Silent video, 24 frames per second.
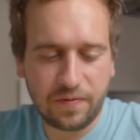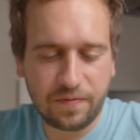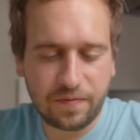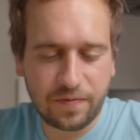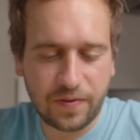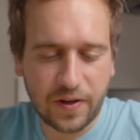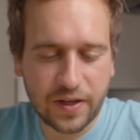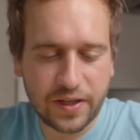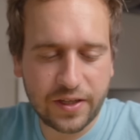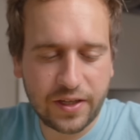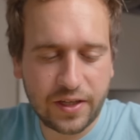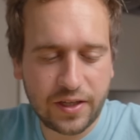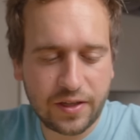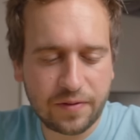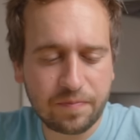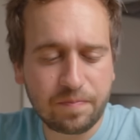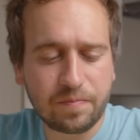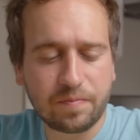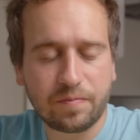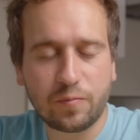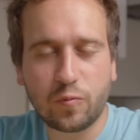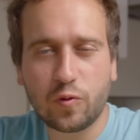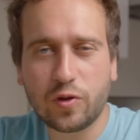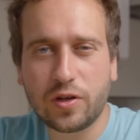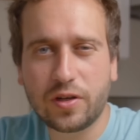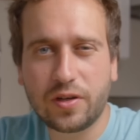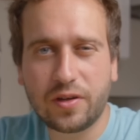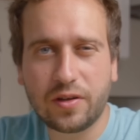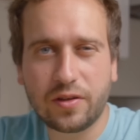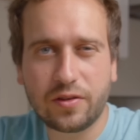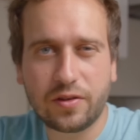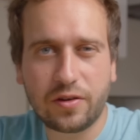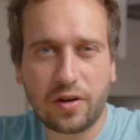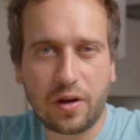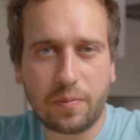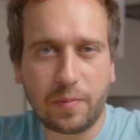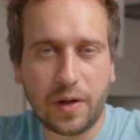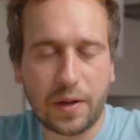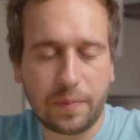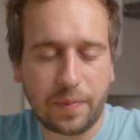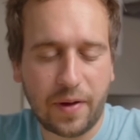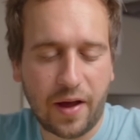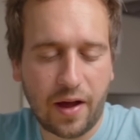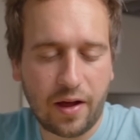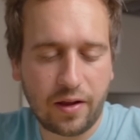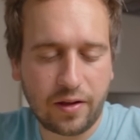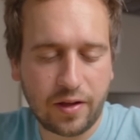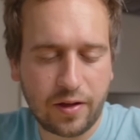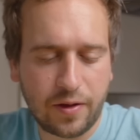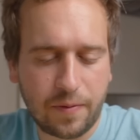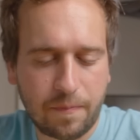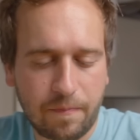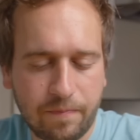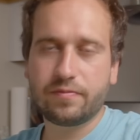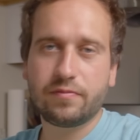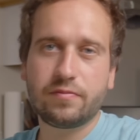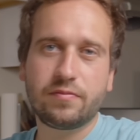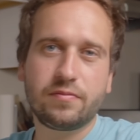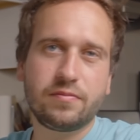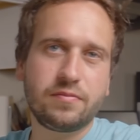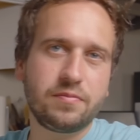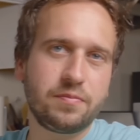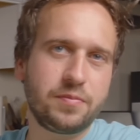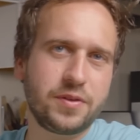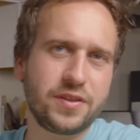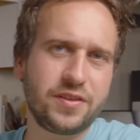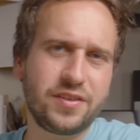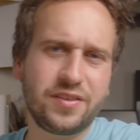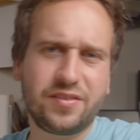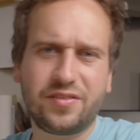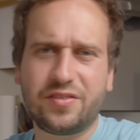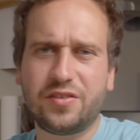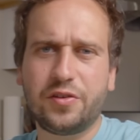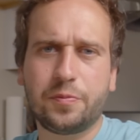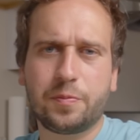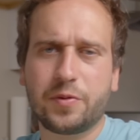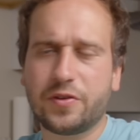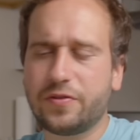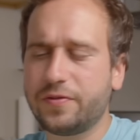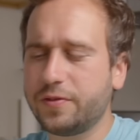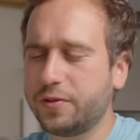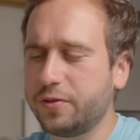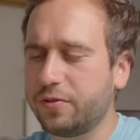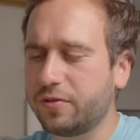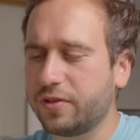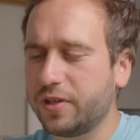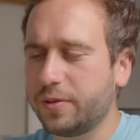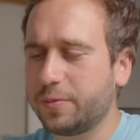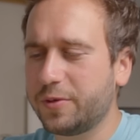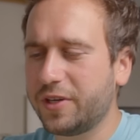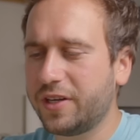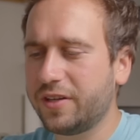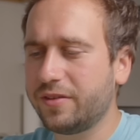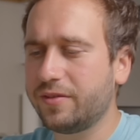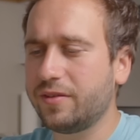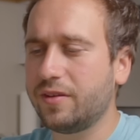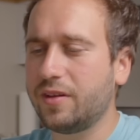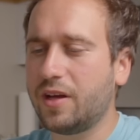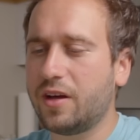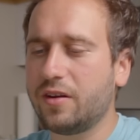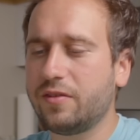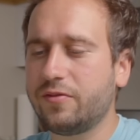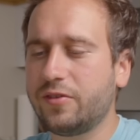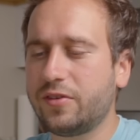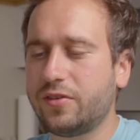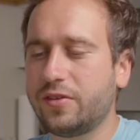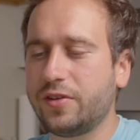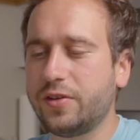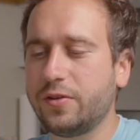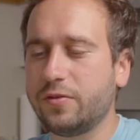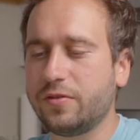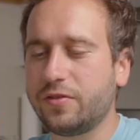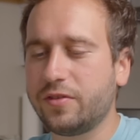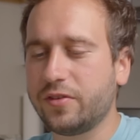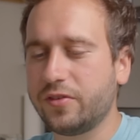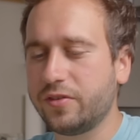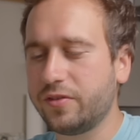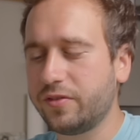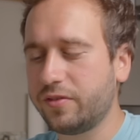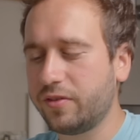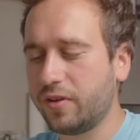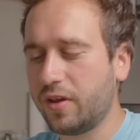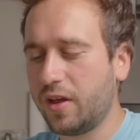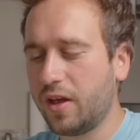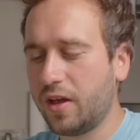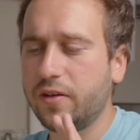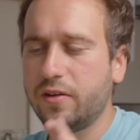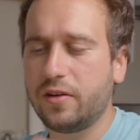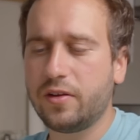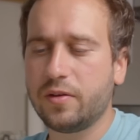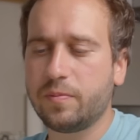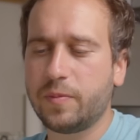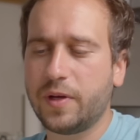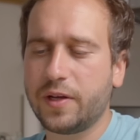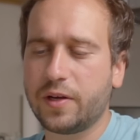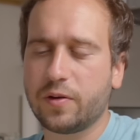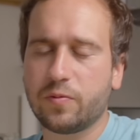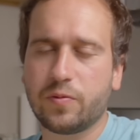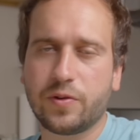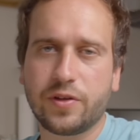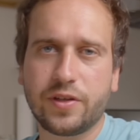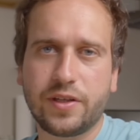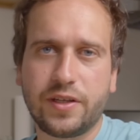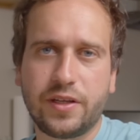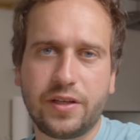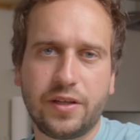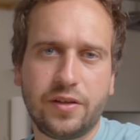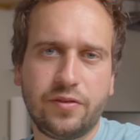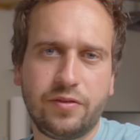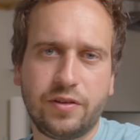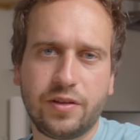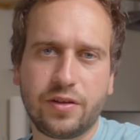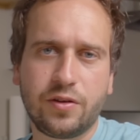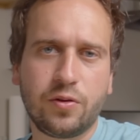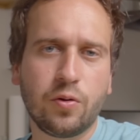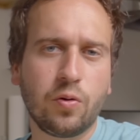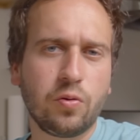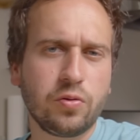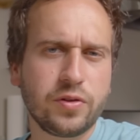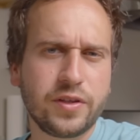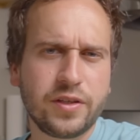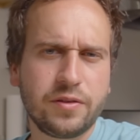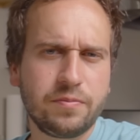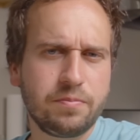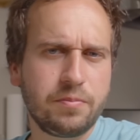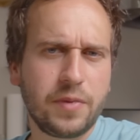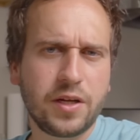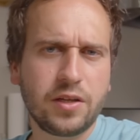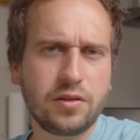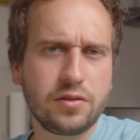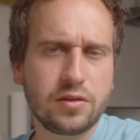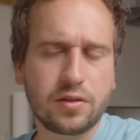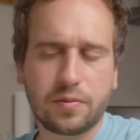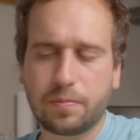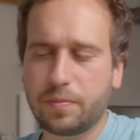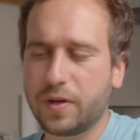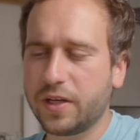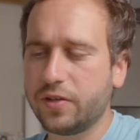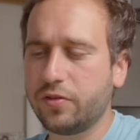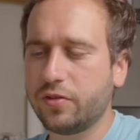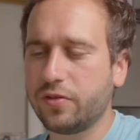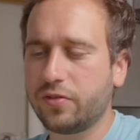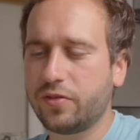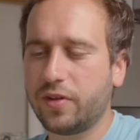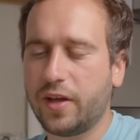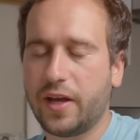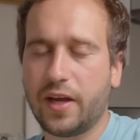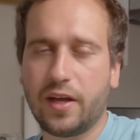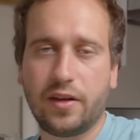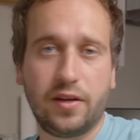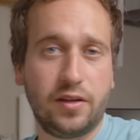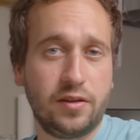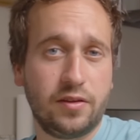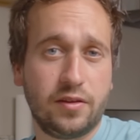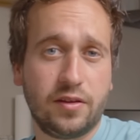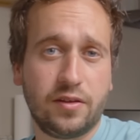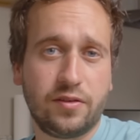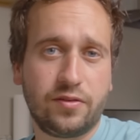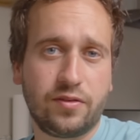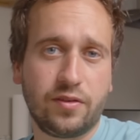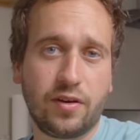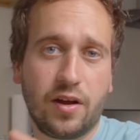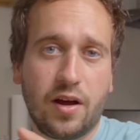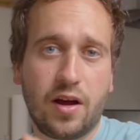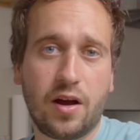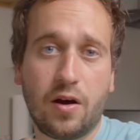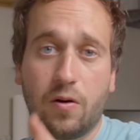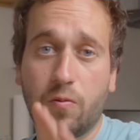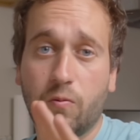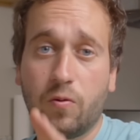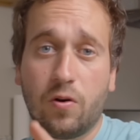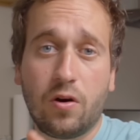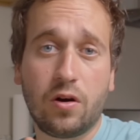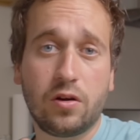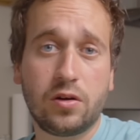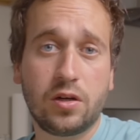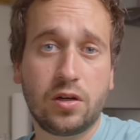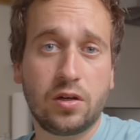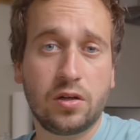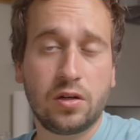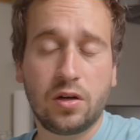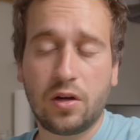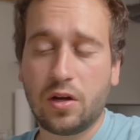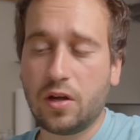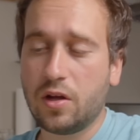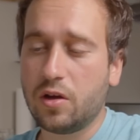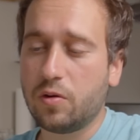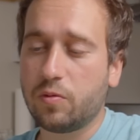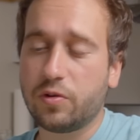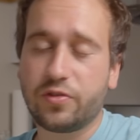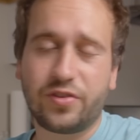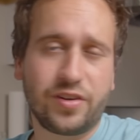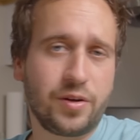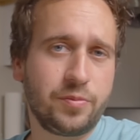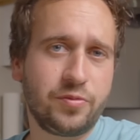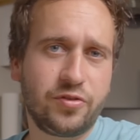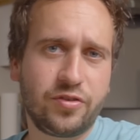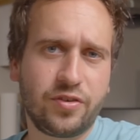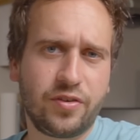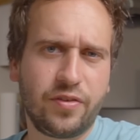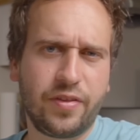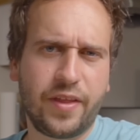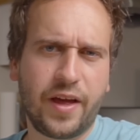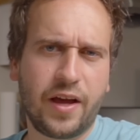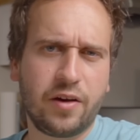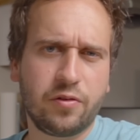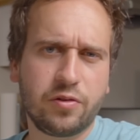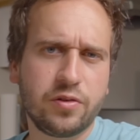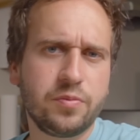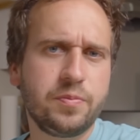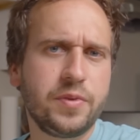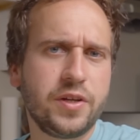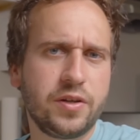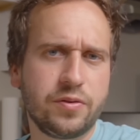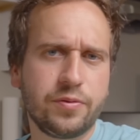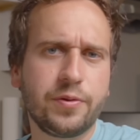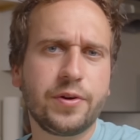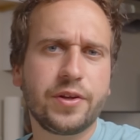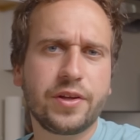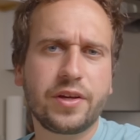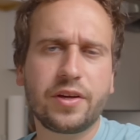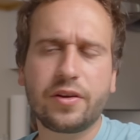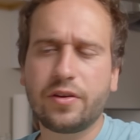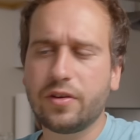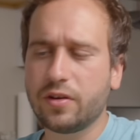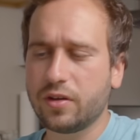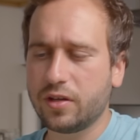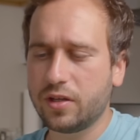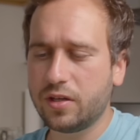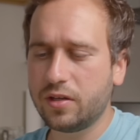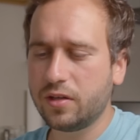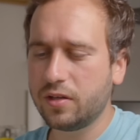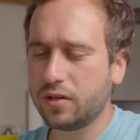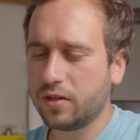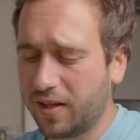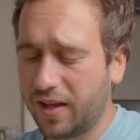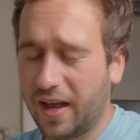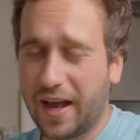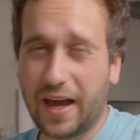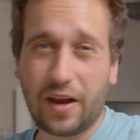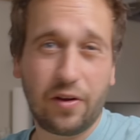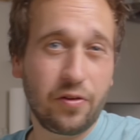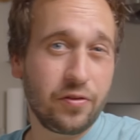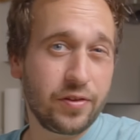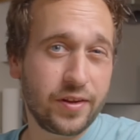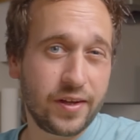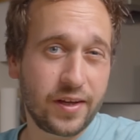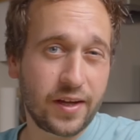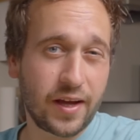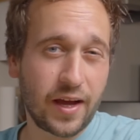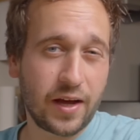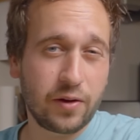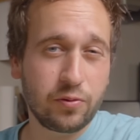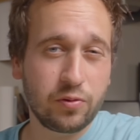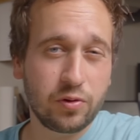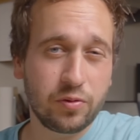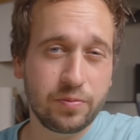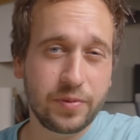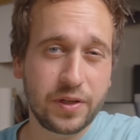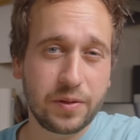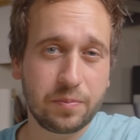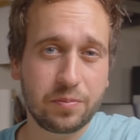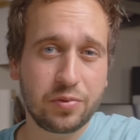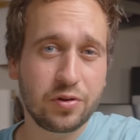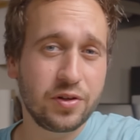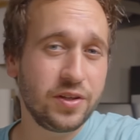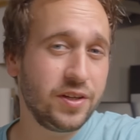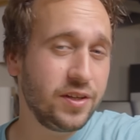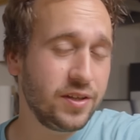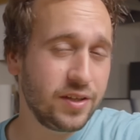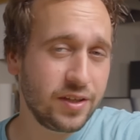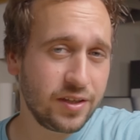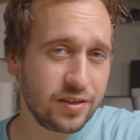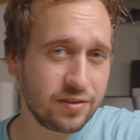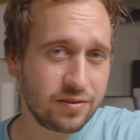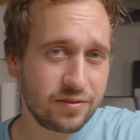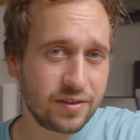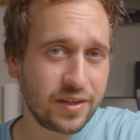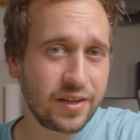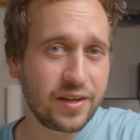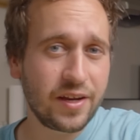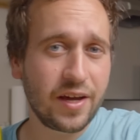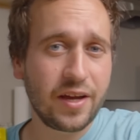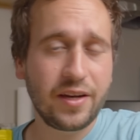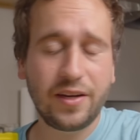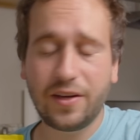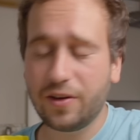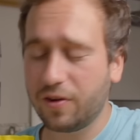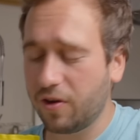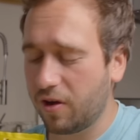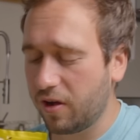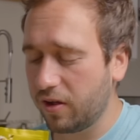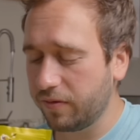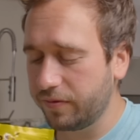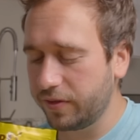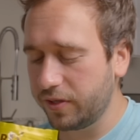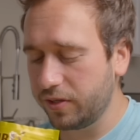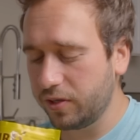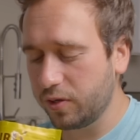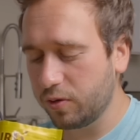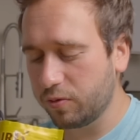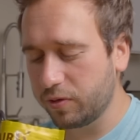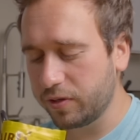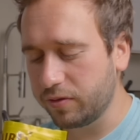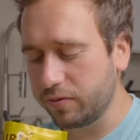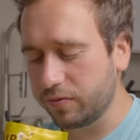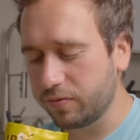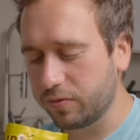fighting one another on my palate. But this superfood creamer has a lot of other uses. You can make a really easy golden milk by just adding this in hot water, which I'm sure that would be really good. I don't think I will be putting it in any coffee going